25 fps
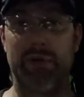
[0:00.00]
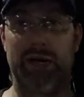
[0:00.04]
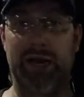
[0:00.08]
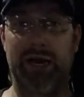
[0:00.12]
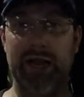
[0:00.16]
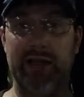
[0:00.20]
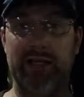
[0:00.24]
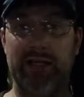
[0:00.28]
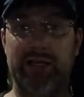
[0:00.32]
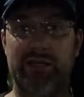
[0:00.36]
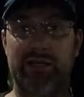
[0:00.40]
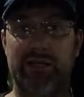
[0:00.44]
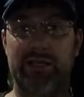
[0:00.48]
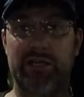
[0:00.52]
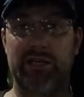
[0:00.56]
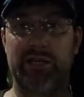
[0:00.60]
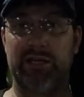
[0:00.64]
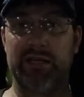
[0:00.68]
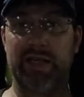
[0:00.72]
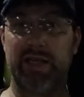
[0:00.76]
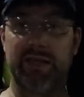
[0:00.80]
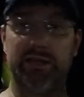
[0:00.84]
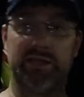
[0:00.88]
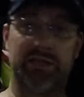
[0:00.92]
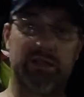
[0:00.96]
I took
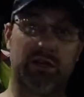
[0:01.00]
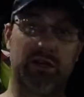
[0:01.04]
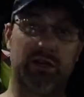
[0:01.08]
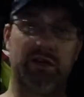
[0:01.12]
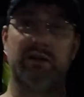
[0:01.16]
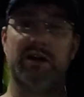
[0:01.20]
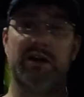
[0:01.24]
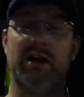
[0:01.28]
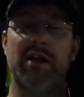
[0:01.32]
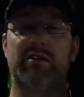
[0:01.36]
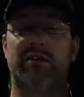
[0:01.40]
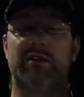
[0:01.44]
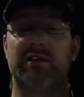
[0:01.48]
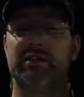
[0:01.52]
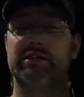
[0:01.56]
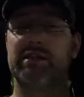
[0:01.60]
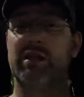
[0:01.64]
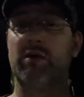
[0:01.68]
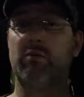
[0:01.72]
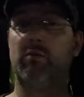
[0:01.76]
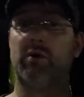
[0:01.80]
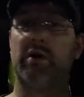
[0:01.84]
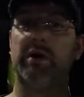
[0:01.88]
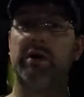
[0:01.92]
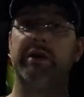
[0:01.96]
that sucker out because they
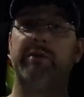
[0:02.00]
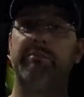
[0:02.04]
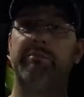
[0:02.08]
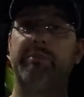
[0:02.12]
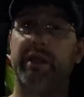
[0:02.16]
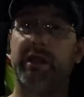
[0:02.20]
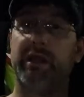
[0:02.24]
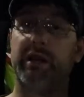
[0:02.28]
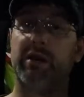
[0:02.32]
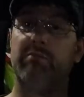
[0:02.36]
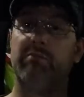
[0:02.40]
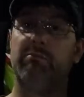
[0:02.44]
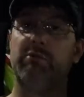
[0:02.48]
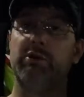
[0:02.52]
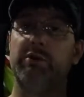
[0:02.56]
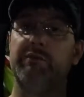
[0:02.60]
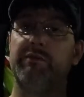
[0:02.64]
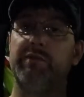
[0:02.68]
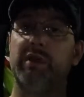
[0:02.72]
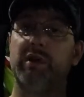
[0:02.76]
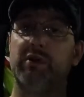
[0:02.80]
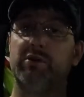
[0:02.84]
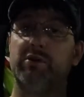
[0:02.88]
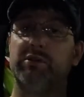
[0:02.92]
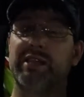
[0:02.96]
wanted me to move
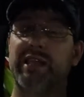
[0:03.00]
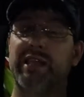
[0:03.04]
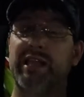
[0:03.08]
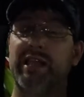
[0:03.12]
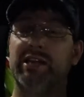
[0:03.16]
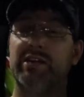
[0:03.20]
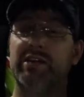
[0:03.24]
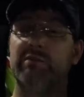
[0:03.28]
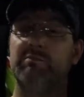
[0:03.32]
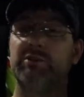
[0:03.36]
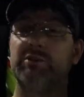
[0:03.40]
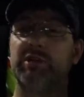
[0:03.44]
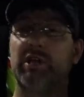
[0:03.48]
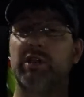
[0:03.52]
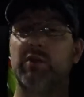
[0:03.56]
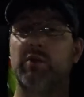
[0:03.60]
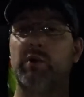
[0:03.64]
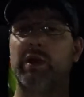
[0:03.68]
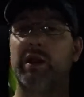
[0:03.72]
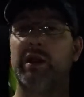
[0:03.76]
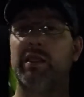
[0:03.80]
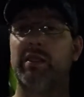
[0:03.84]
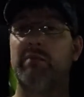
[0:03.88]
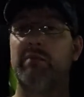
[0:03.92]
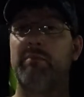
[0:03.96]
those tandems all the
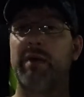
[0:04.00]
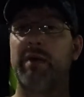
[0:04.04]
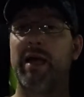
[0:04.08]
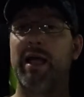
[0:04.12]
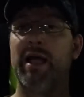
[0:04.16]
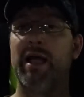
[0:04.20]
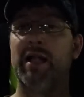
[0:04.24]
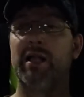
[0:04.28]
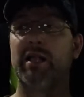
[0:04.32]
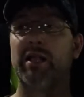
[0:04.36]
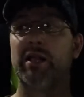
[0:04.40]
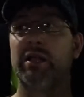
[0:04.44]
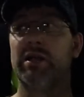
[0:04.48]
way to the back.